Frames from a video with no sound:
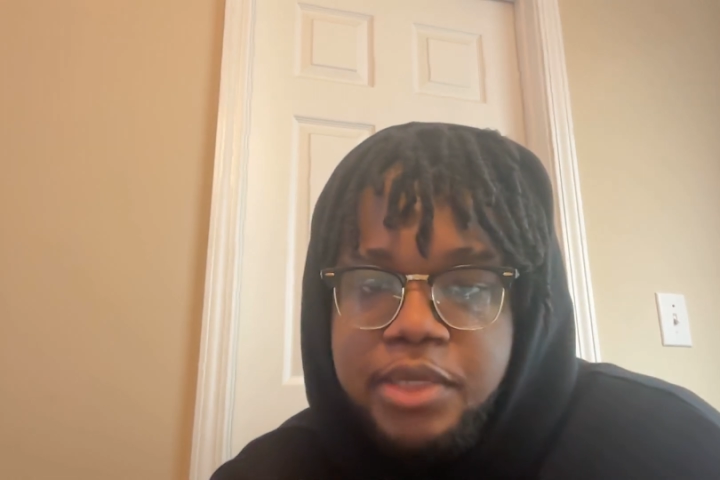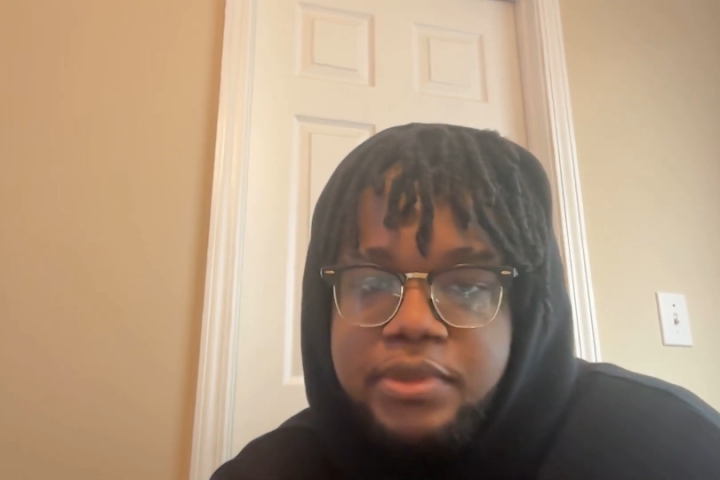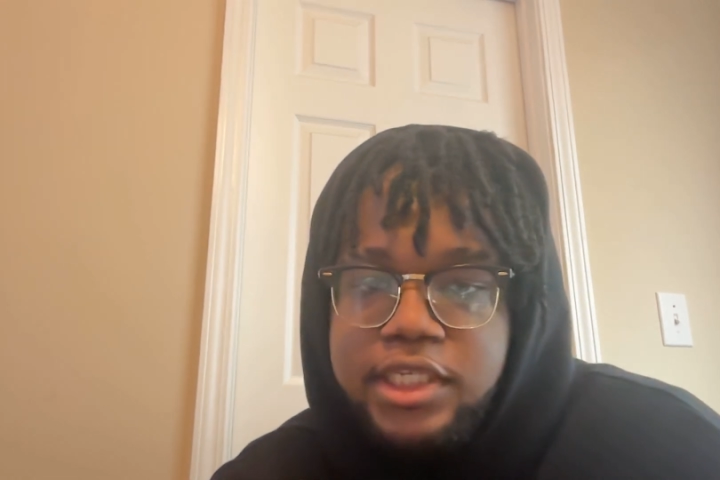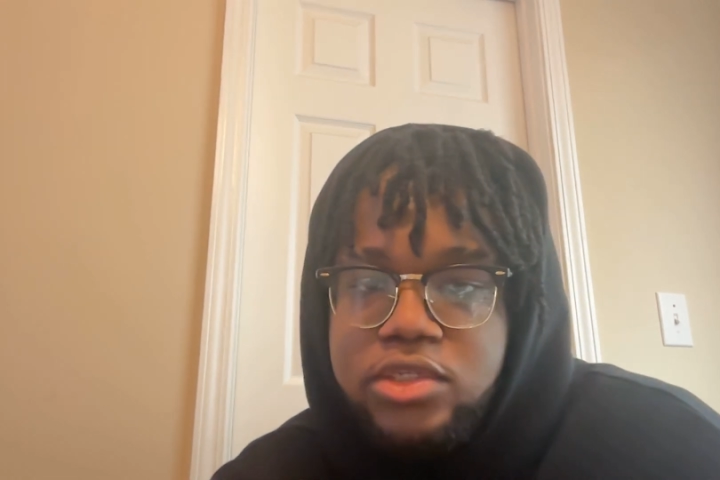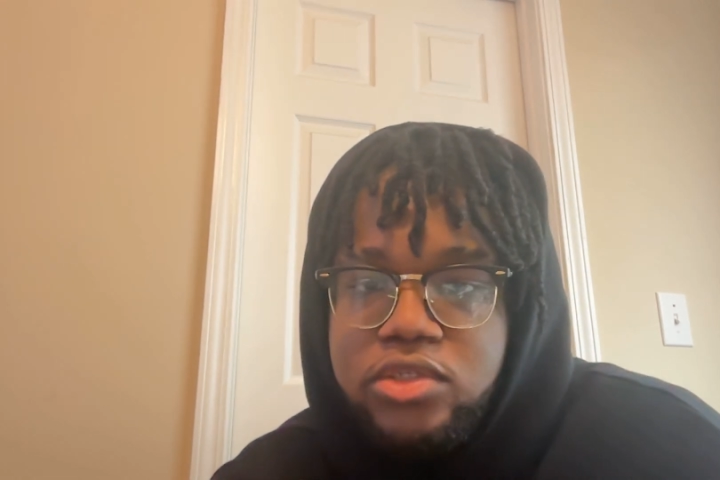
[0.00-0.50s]

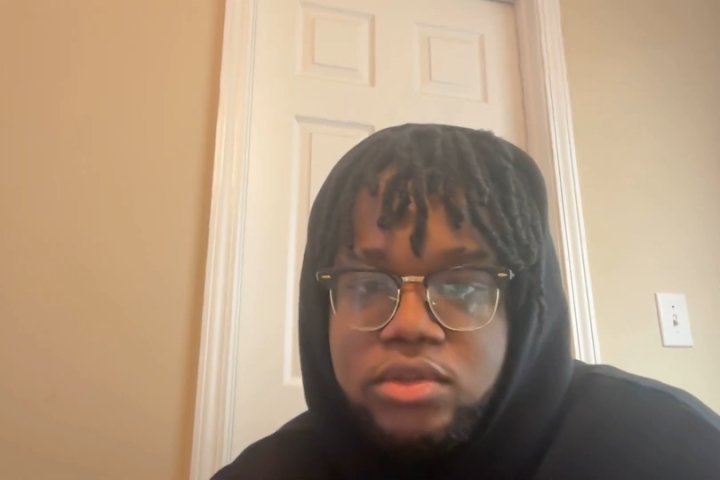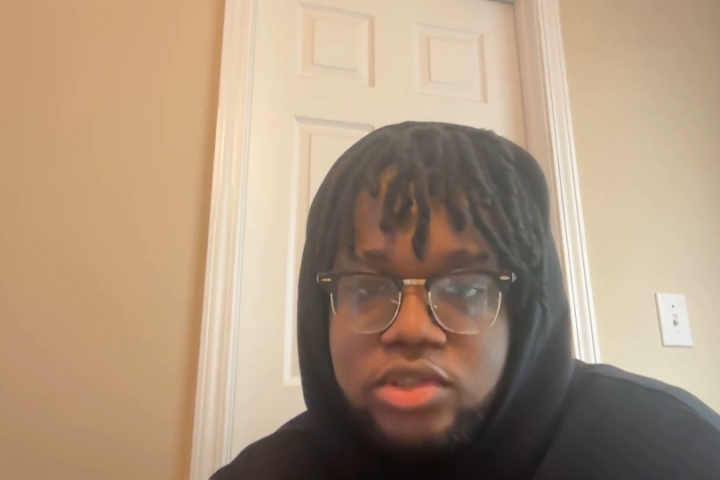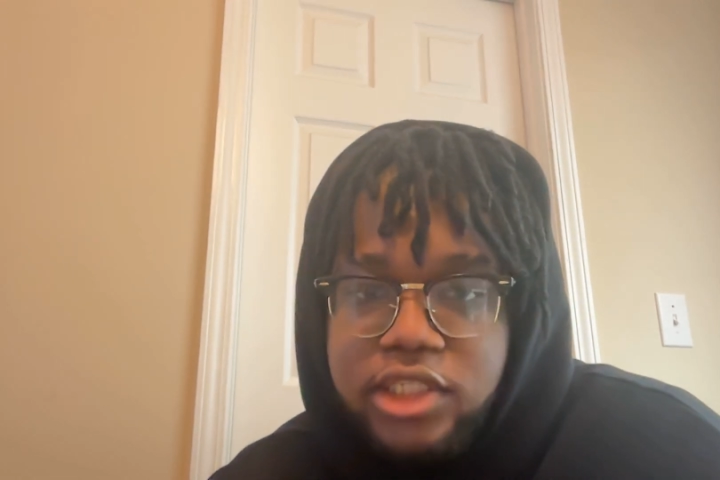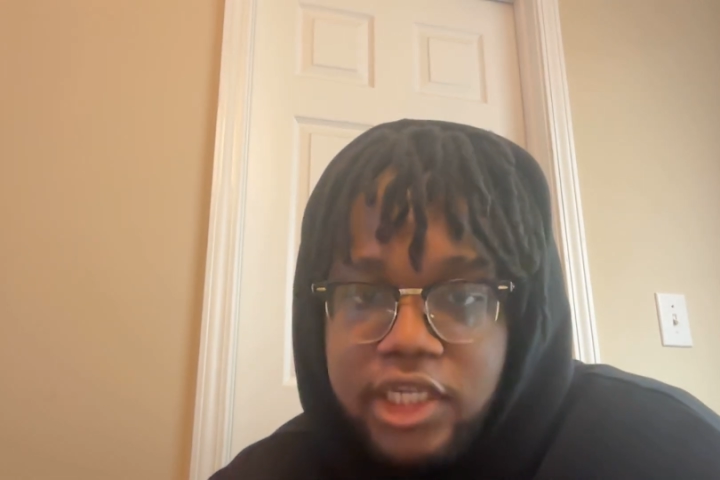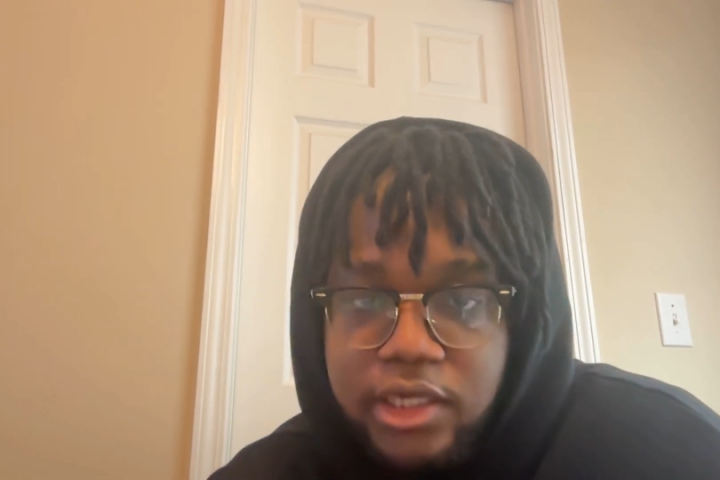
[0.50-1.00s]
potential
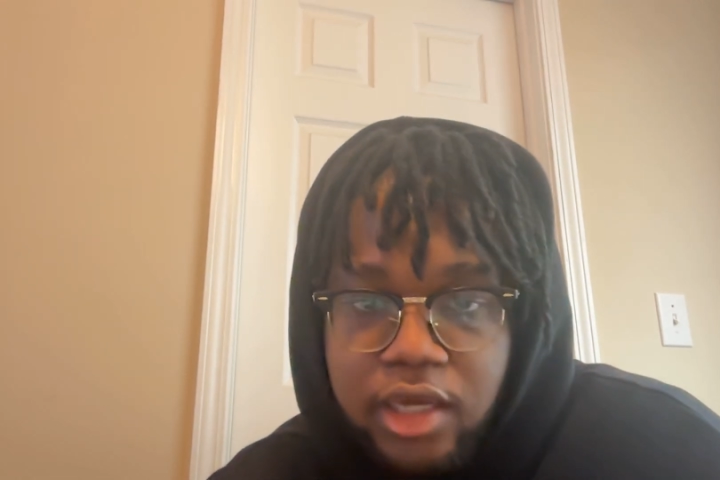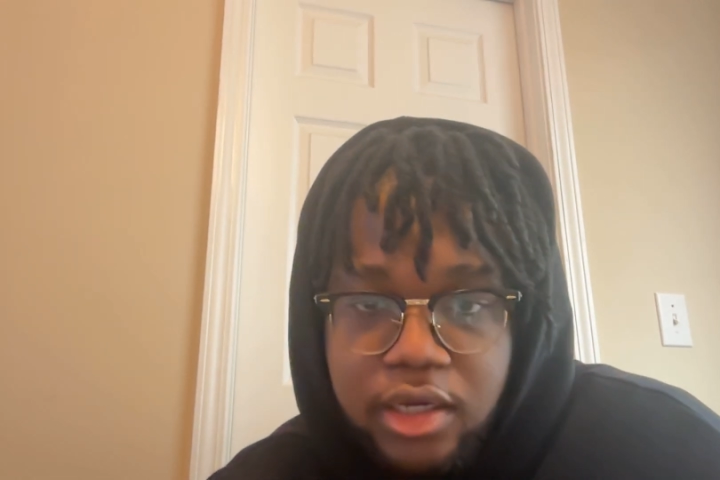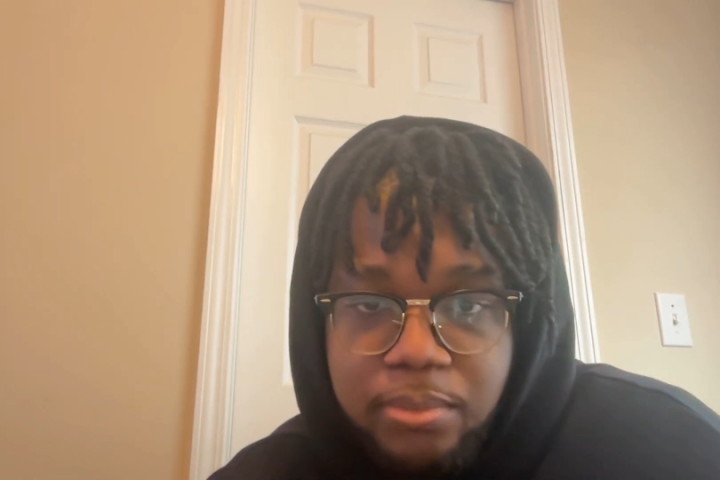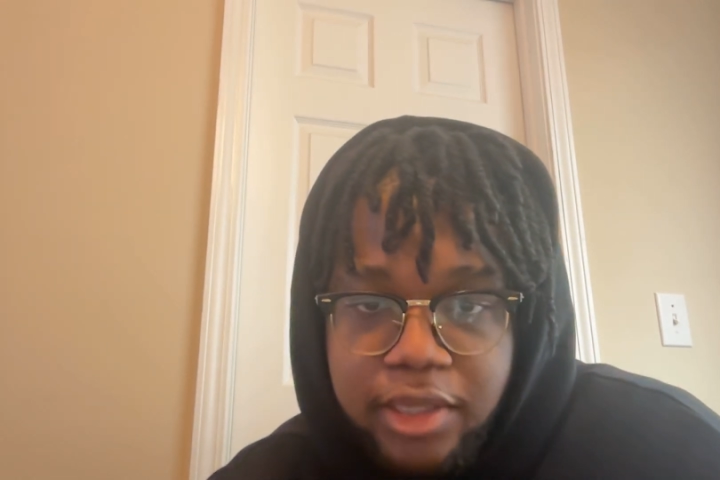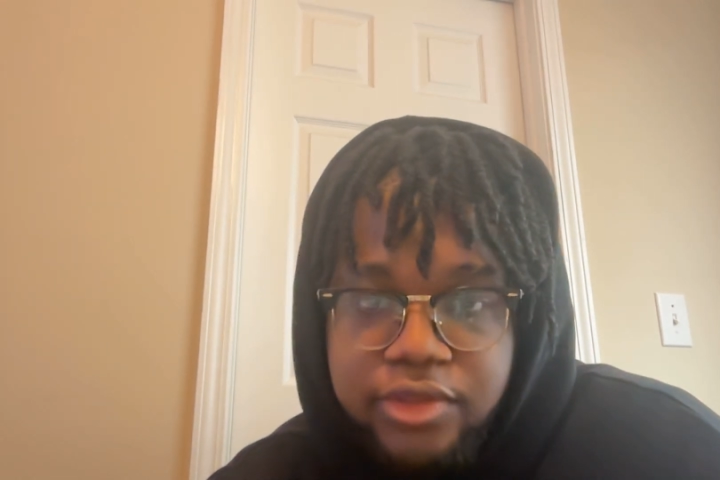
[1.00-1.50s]
genetic
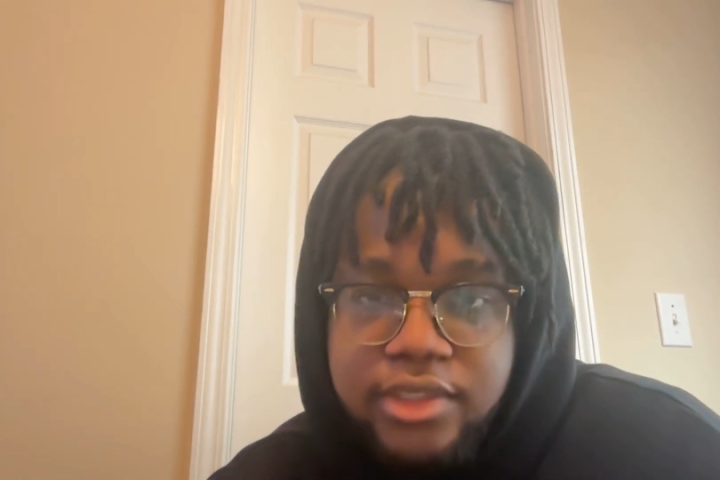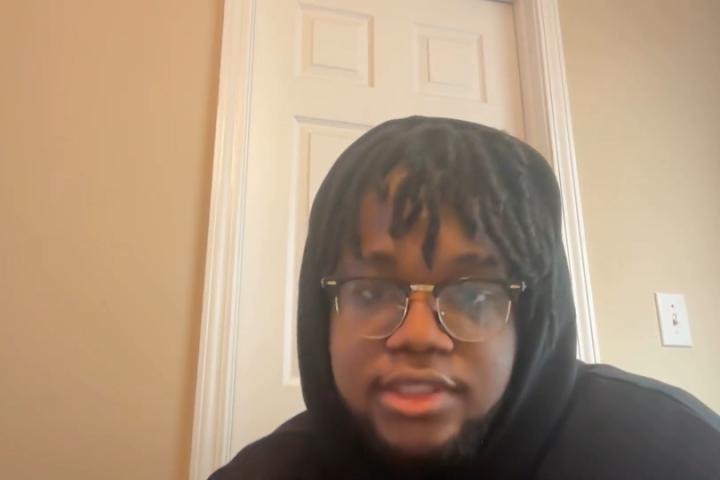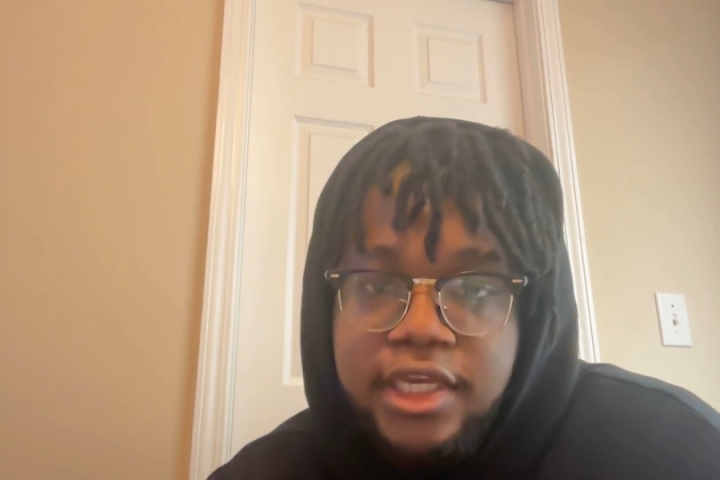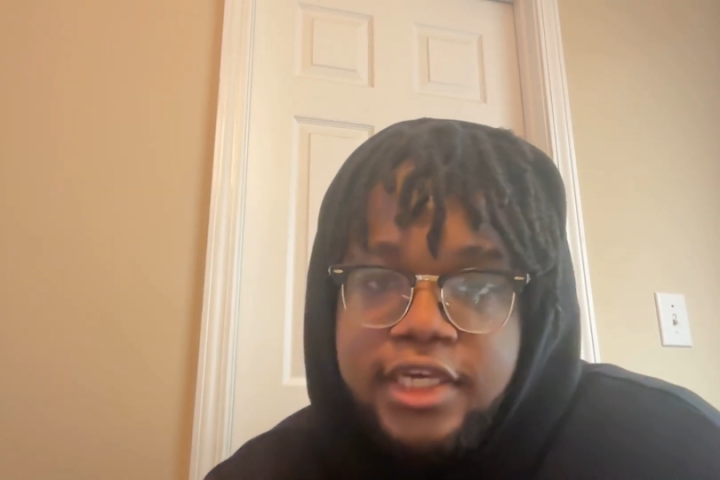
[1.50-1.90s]
methods,